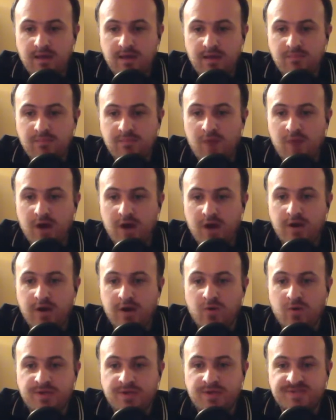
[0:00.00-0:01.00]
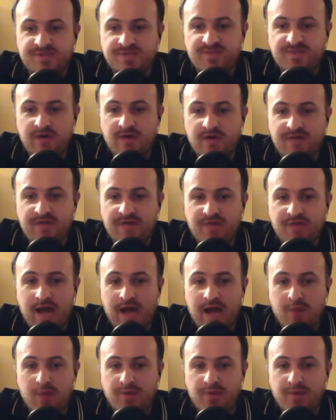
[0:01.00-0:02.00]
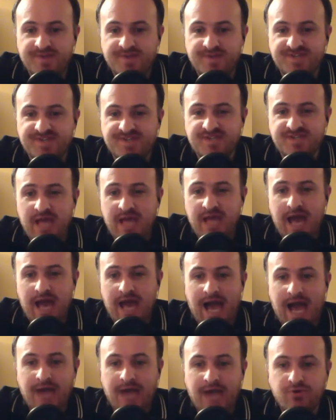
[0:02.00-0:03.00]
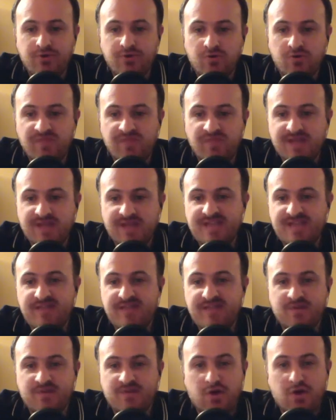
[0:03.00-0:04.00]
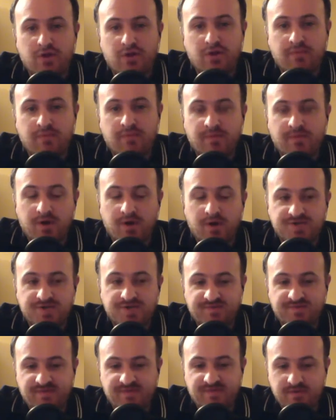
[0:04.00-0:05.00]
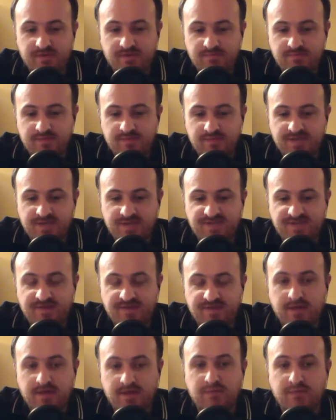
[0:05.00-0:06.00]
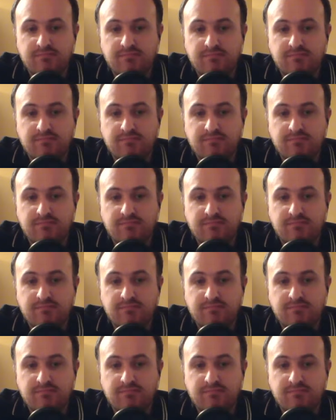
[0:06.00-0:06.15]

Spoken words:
Margaret, what does Phil have in the high up bosses? I don't know if he has anything on them, to be honest with you, because I think,